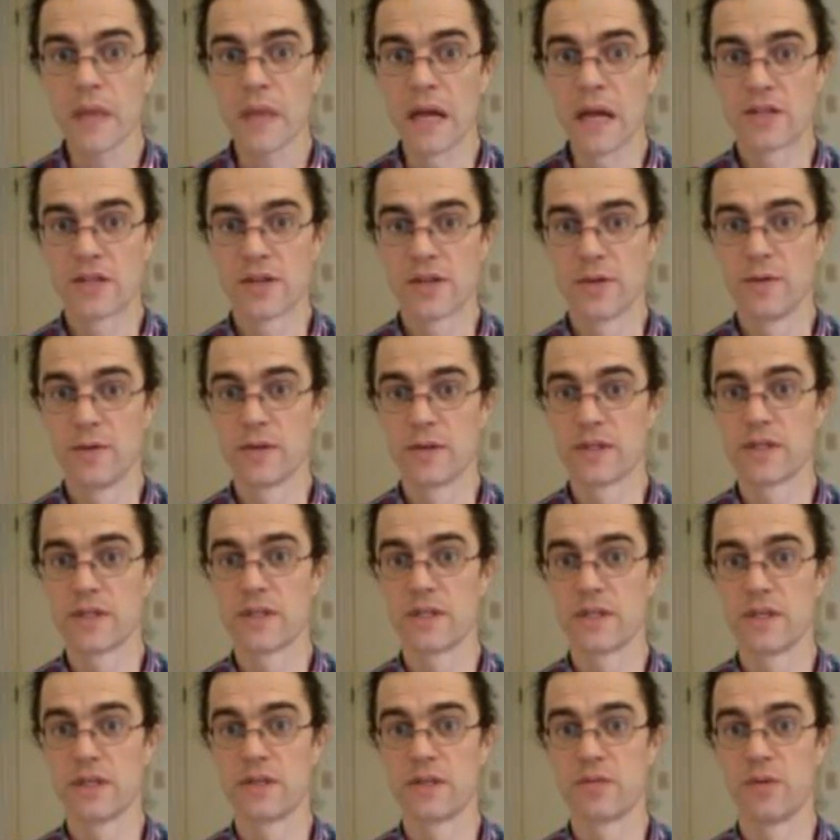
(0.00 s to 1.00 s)
So
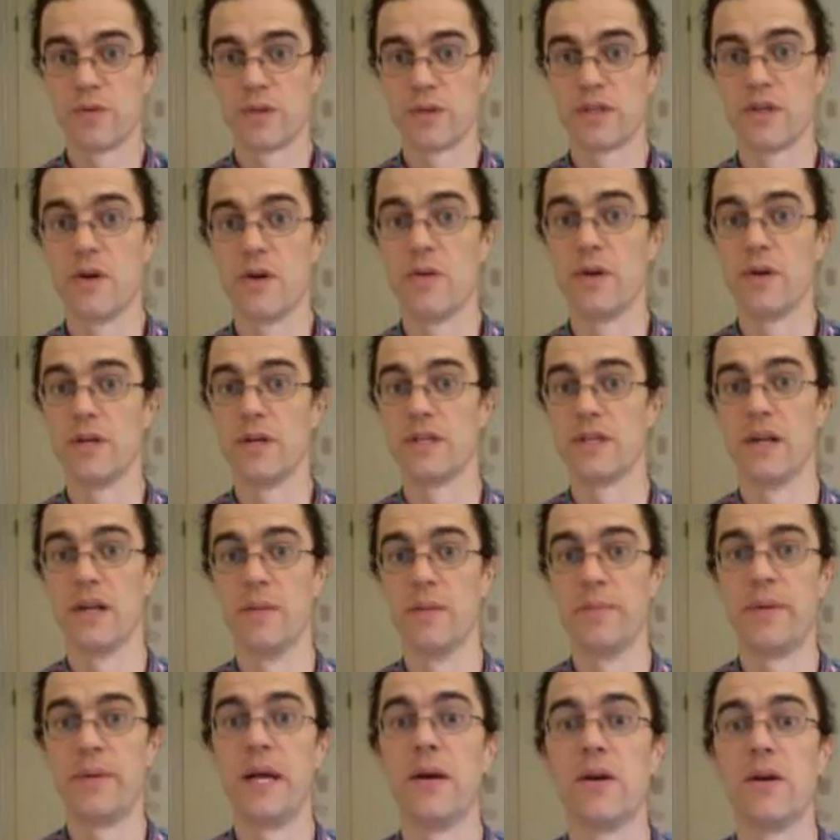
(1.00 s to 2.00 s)
it's what's known as an
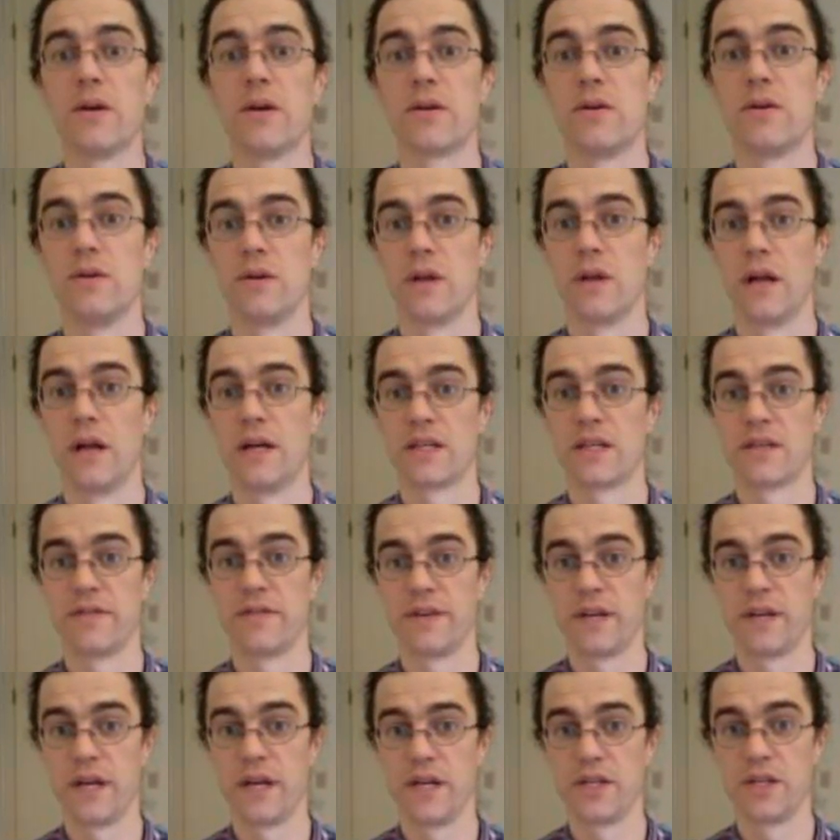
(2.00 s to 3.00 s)
empirical
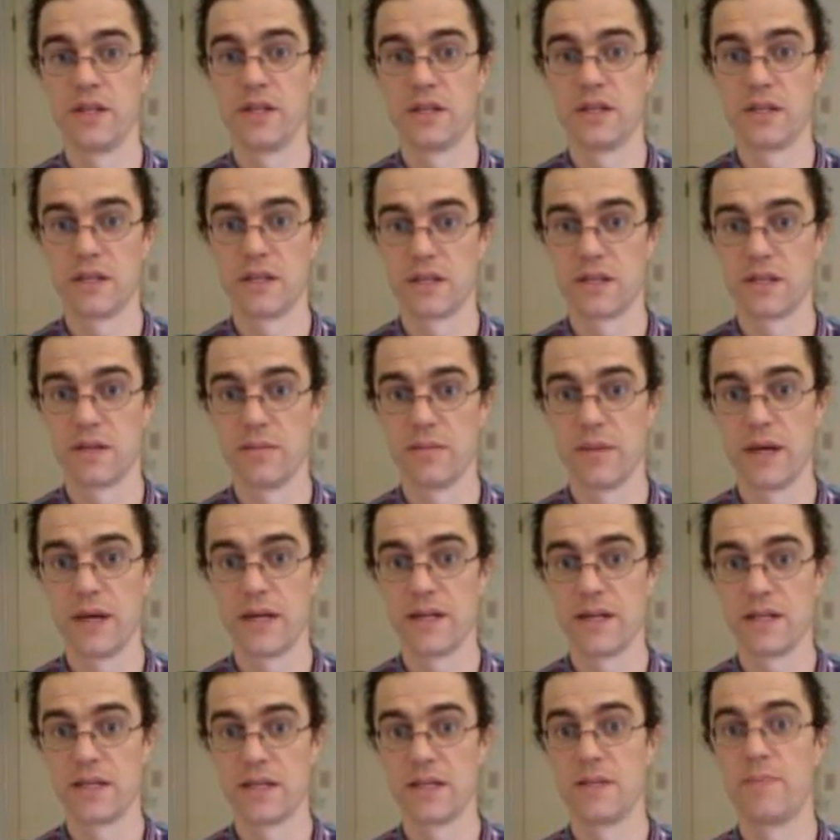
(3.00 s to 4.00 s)
classification system. That
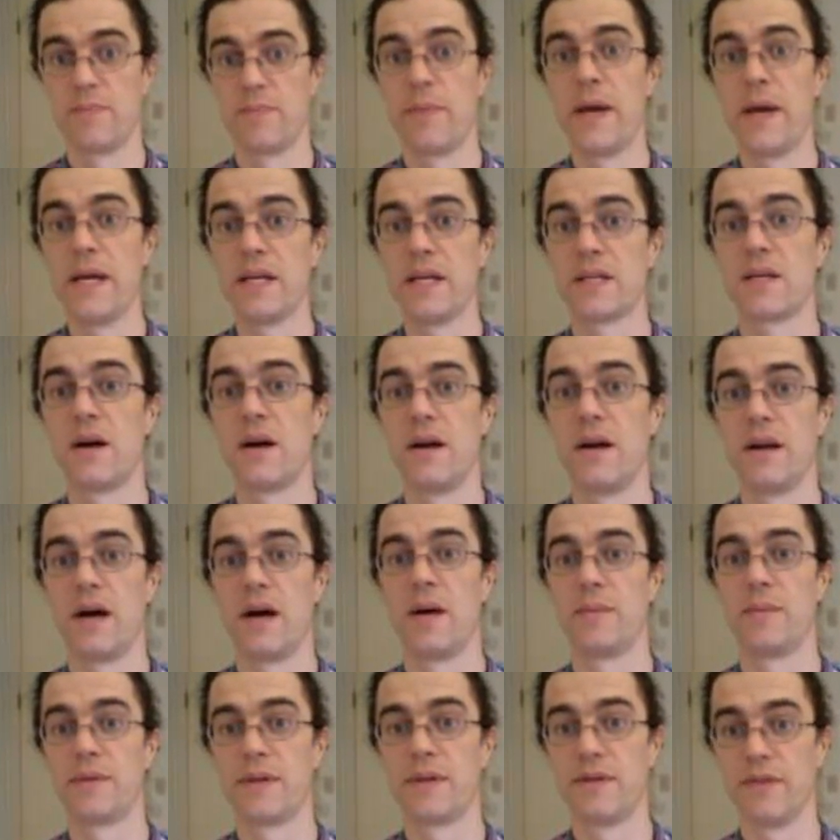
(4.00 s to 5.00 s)
is, it's based on
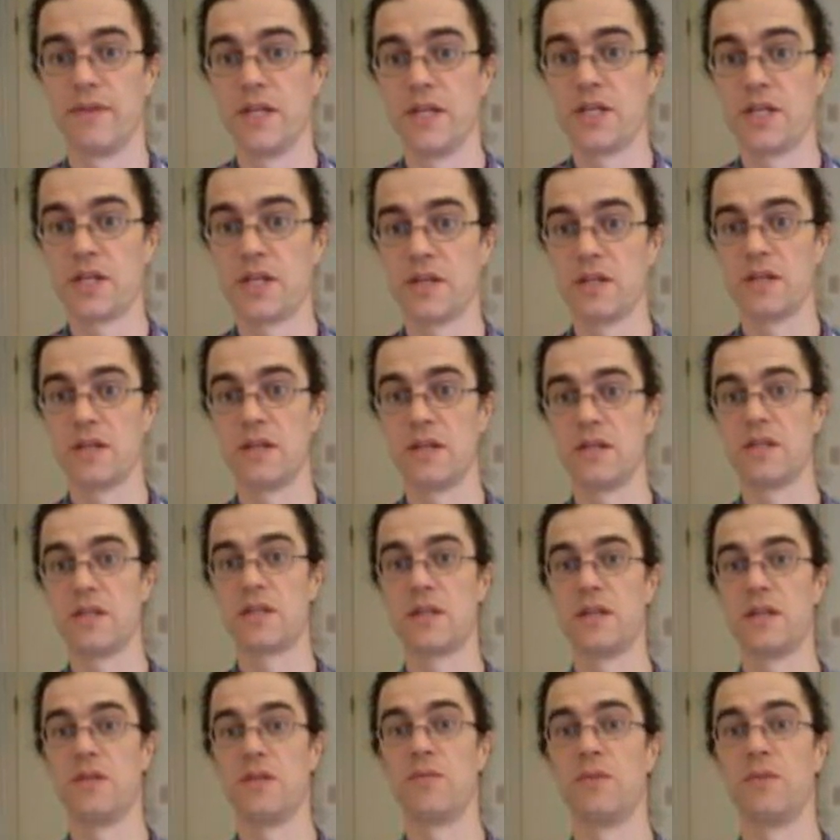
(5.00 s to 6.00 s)
observations and